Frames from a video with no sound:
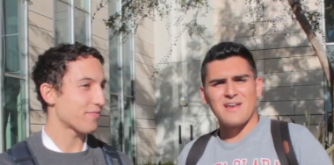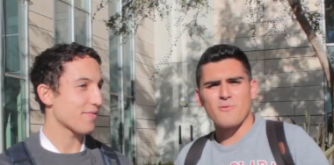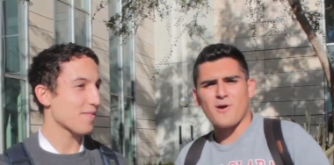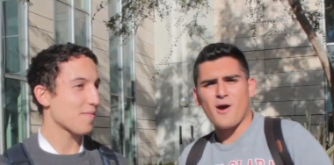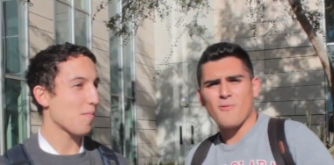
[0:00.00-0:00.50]

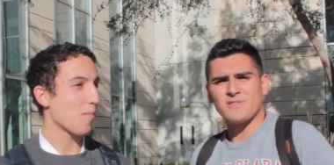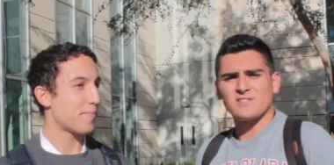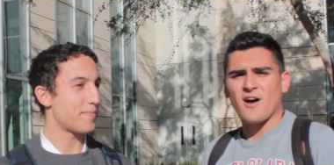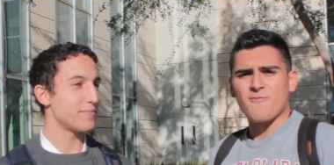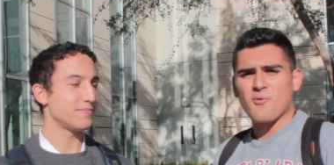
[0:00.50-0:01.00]
Speaker 1: Here we are
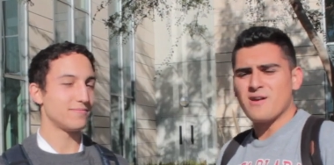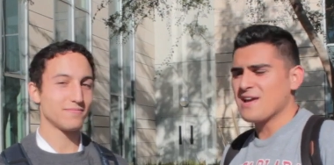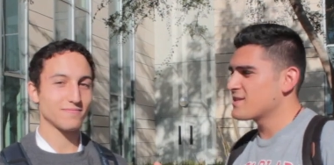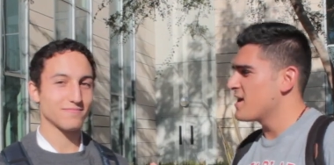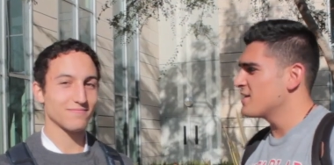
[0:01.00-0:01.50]
with
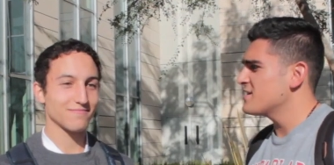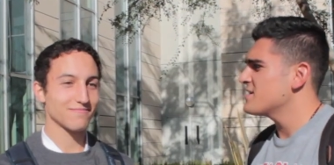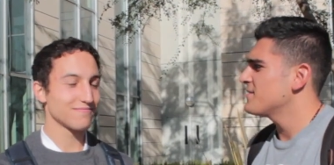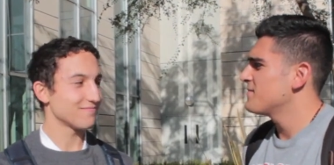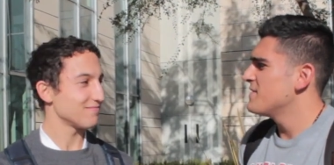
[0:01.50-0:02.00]
sophomore Nick
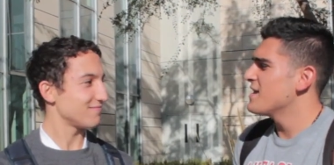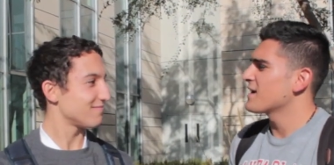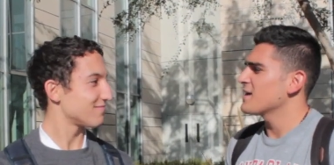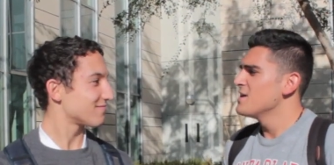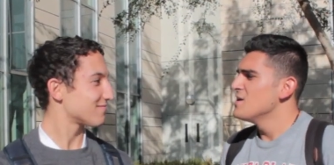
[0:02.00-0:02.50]
Dudley.
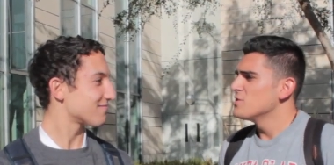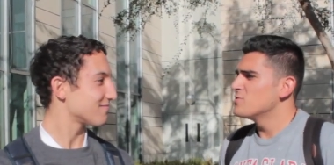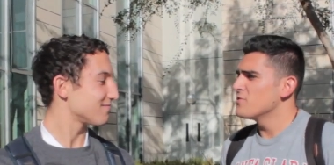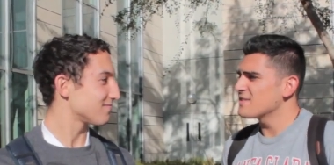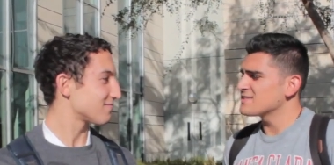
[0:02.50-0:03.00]
Nick,
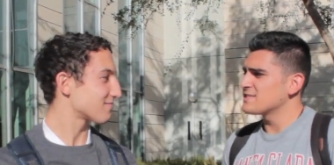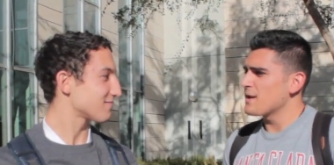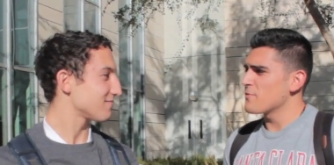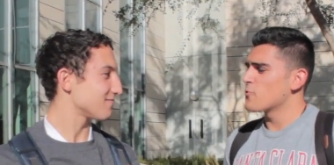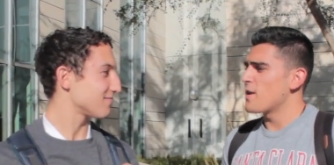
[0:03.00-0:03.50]
do you think it's
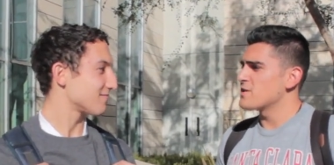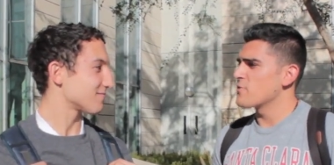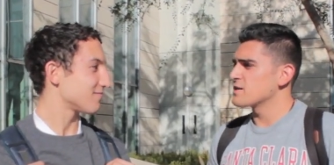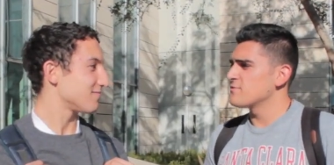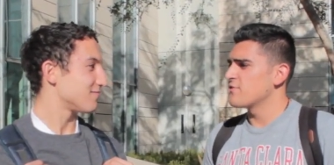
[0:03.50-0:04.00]
a step in the
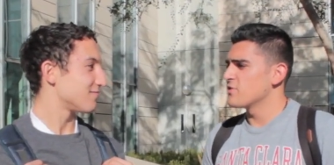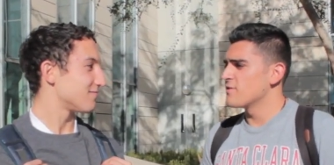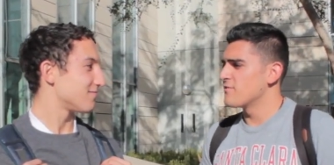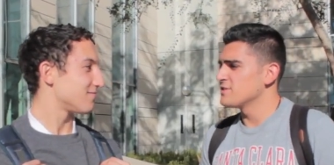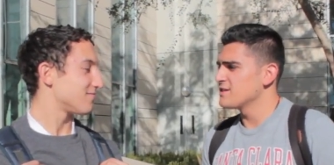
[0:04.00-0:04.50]
right direction for
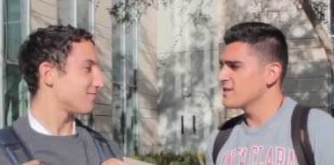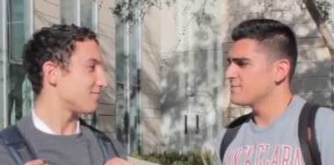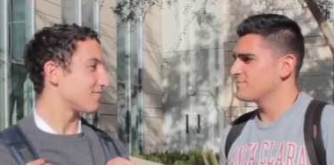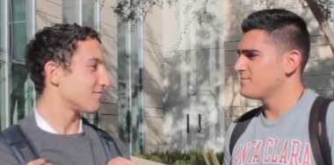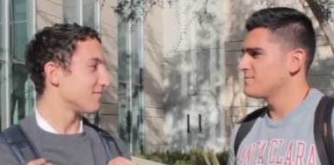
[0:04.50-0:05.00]
the
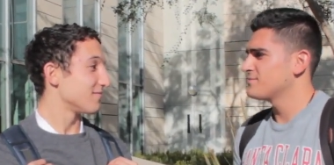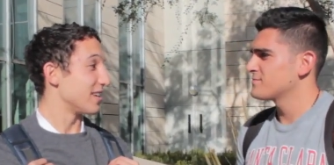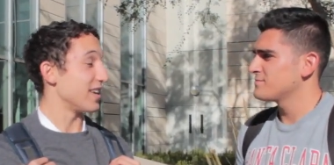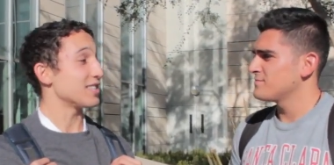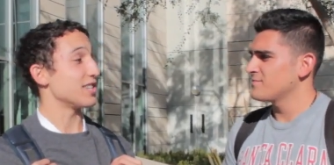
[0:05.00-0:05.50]
university?
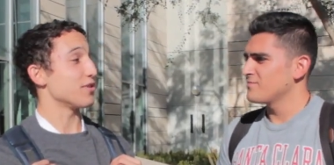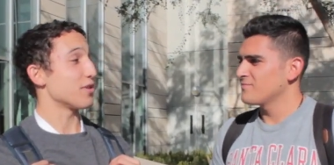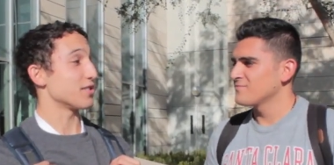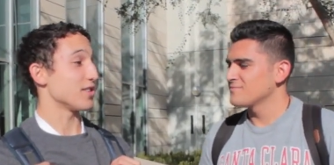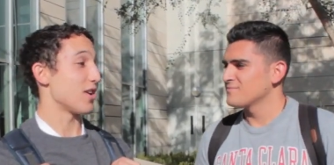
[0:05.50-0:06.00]
Yes, I
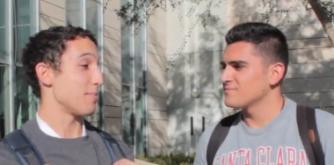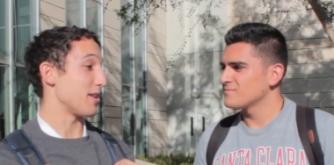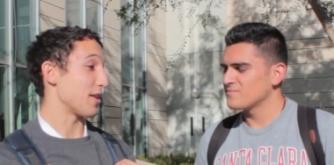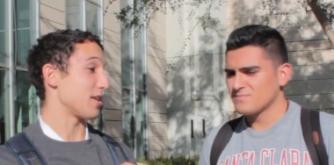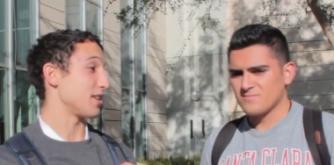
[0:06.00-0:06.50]
do think so.
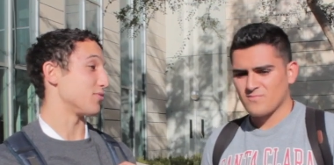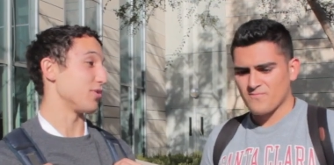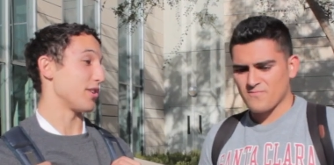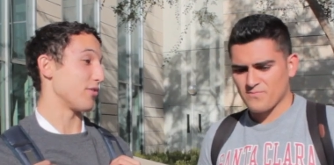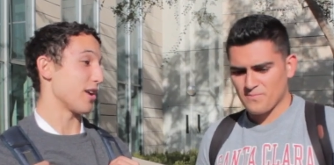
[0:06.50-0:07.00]
I mean, I think
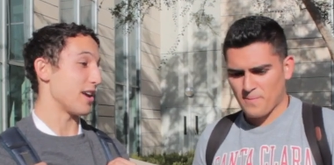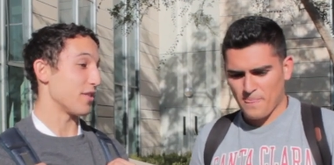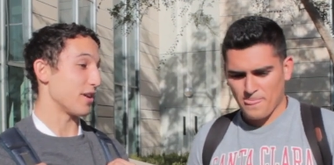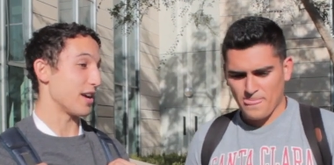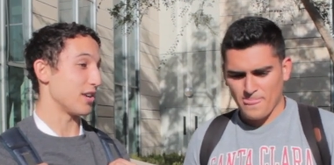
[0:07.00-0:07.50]
it's really
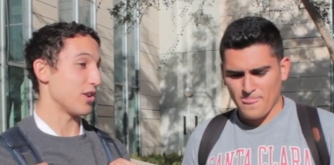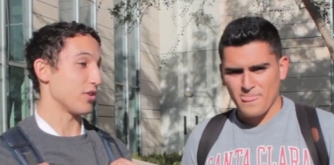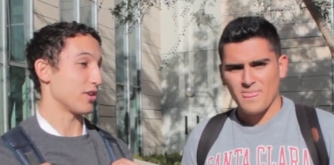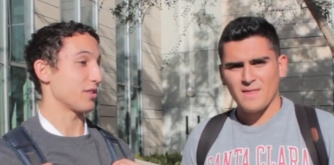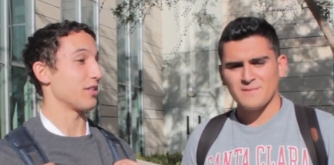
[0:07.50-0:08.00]
great that,
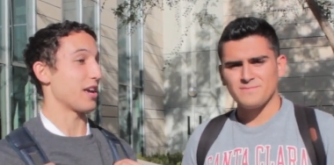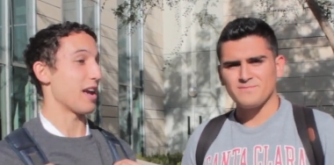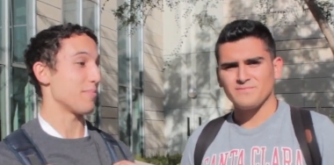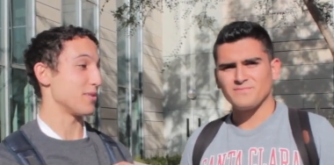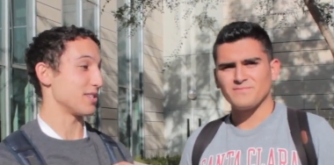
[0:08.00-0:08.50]
you know, the,
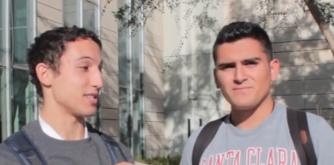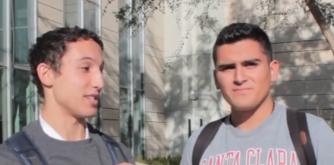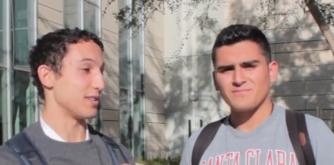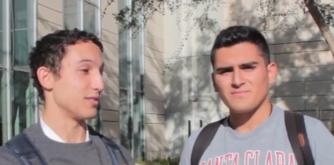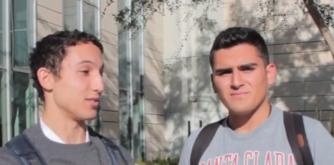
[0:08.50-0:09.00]
the
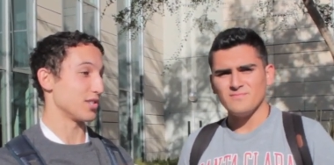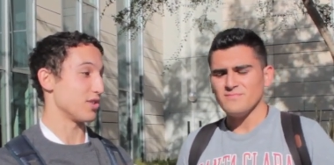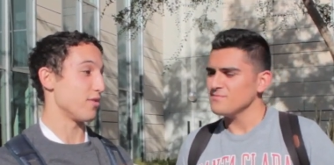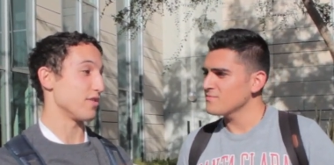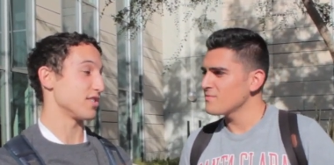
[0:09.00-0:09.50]
campus and
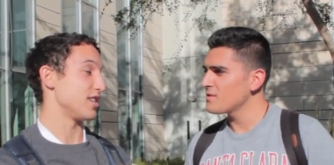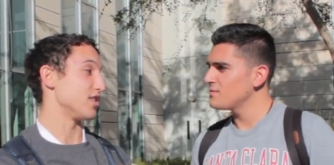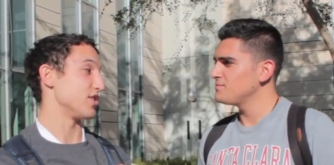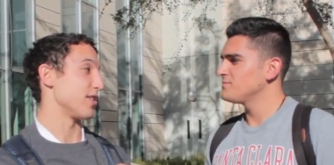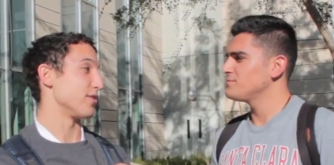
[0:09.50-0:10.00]
just the
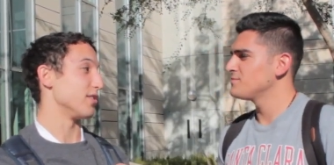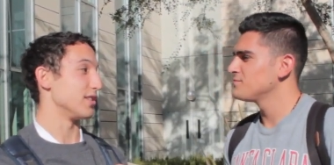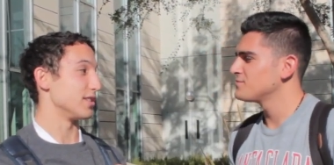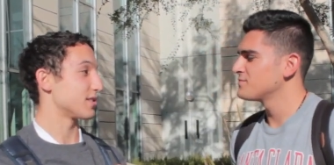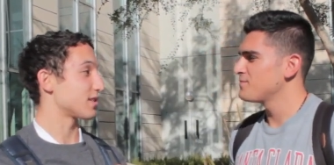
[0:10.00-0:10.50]
university in
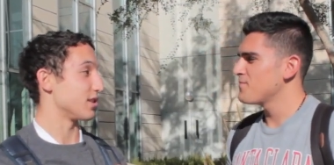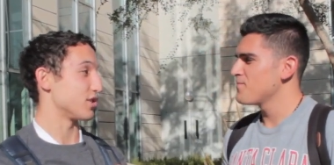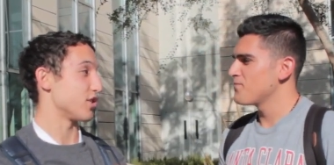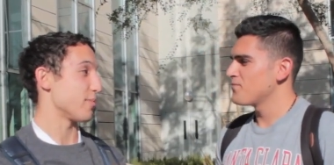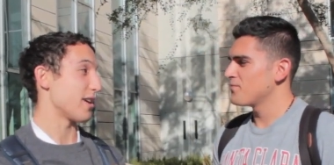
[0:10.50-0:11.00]
general is
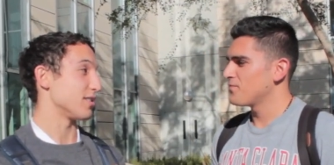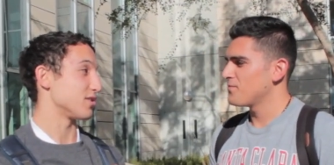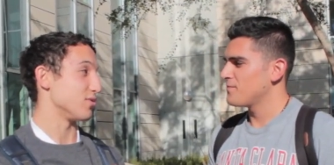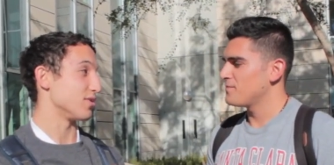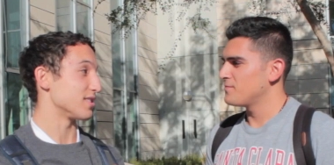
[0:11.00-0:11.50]
concerned
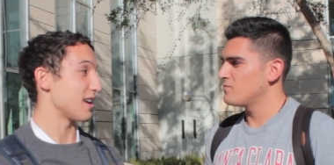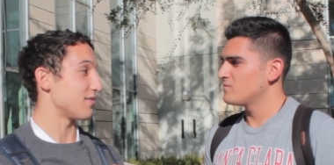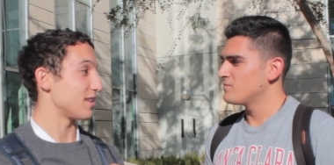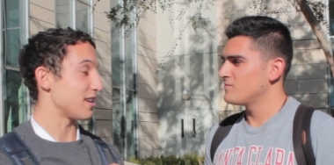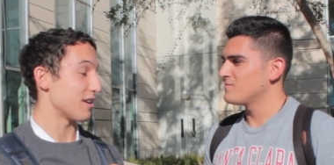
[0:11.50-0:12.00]
about its student
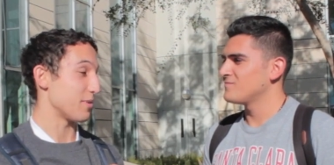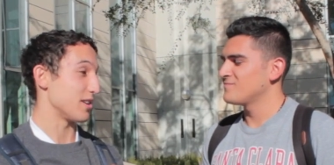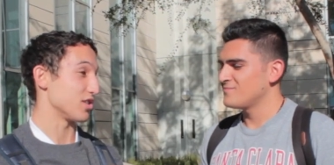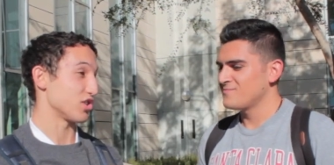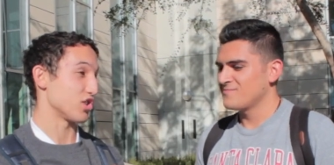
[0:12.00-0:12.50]
safety. I
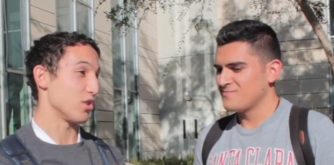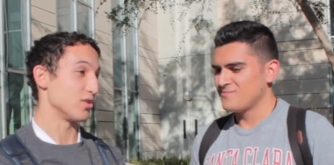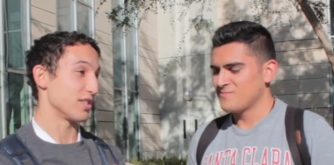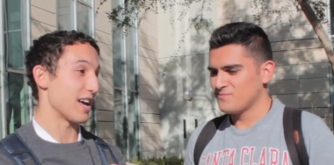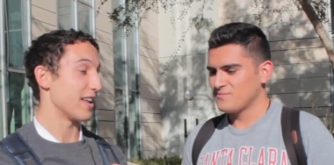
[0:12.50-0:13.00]
mean, it just
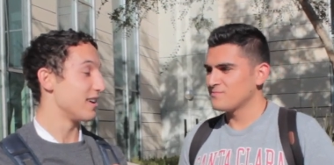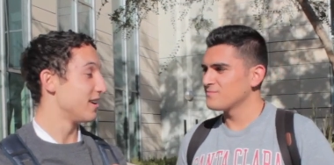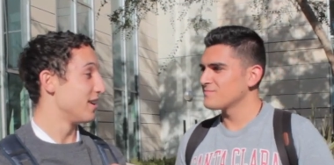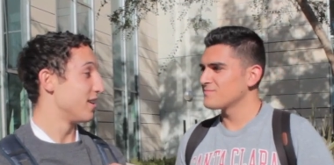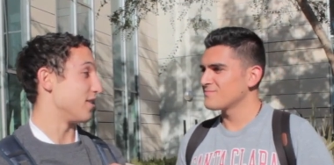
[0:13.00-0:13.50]
shows that
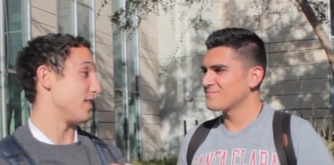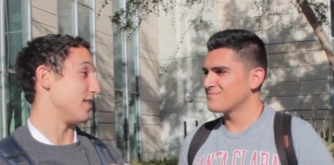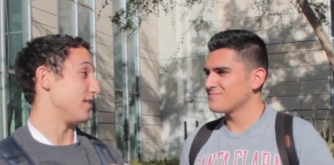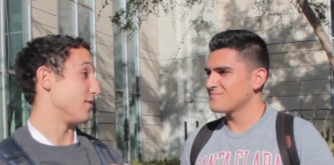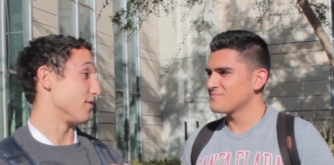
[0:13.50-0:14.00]

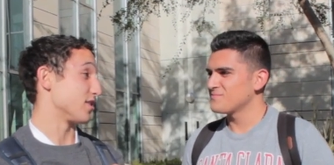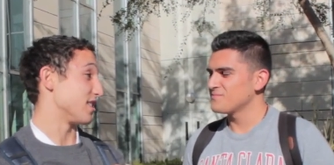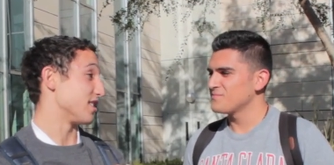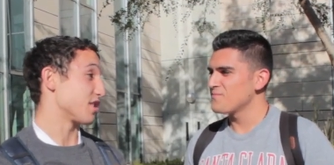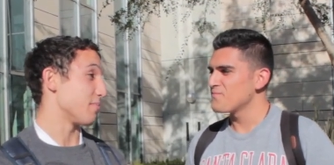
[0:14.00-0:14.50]
the
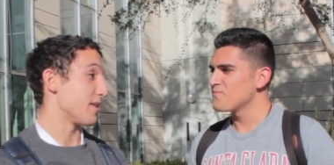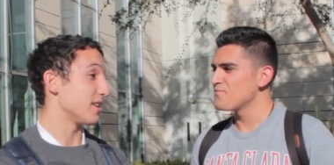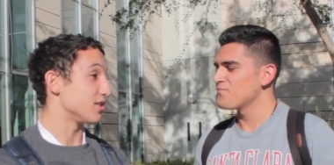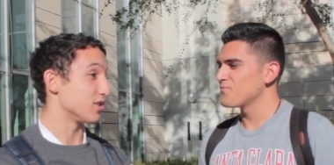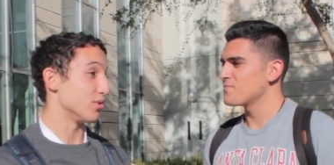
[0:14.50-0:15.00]
university is
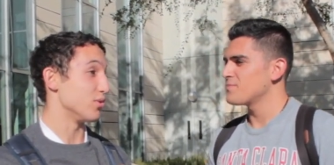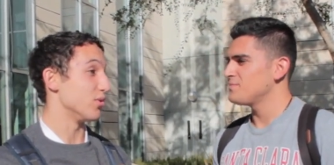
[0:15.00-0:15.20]
committed to,